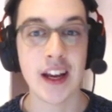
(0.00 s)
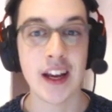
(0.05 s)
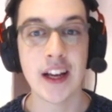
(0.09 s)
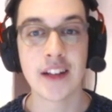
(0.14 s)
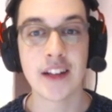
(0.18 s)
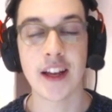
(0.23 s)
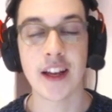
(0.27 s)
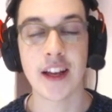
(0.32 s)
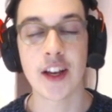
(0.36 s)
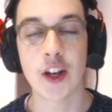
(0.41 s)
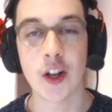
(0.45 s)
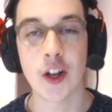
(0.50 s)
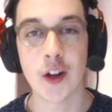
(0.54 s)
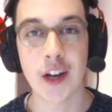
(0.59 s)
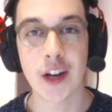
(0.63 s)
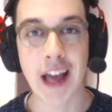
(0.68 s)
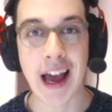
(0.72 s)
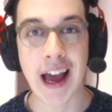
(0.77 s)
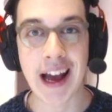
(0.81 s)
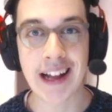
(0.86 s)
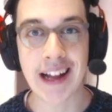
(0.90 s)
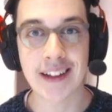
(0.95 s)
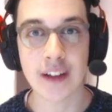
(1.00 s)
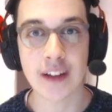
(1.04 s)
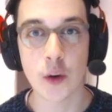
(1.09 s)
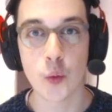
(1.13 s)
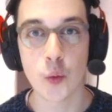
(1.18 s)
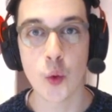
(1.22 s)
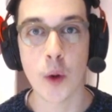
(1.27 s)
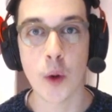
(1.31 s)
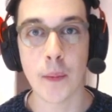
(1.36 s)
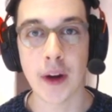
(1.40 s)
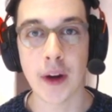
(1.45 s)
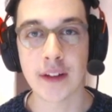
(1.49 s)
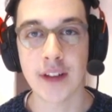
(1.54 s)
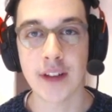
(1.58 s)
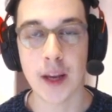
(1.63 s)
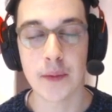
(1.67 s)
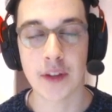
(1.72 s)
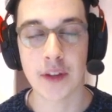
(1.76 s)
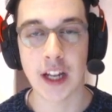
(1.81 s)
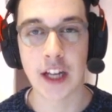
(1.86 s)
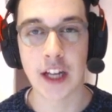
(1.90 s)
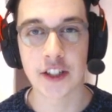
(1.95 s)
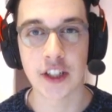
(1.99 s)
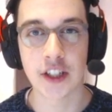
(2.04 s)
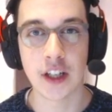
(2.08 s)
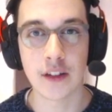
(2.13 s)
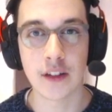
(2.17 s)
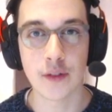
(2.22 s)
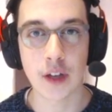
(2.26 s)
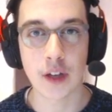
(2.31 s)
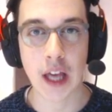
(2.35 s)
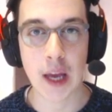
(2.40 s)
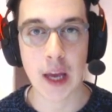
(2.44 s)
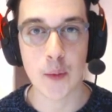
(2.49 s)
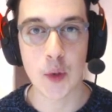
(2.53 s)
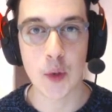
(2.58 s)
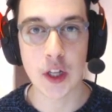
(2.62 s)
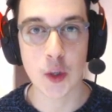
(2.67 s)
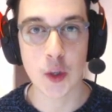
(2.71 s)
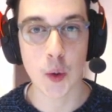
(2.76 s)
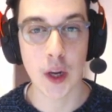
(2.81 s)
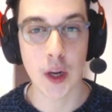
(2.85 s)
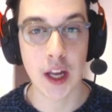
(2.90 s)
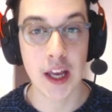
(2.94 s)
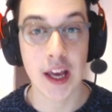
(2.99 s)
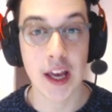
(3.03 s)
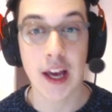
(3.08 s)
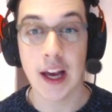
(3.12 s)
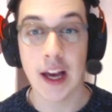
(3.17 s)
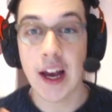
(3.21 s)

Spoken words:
take a look at what my team selection is for game week 20.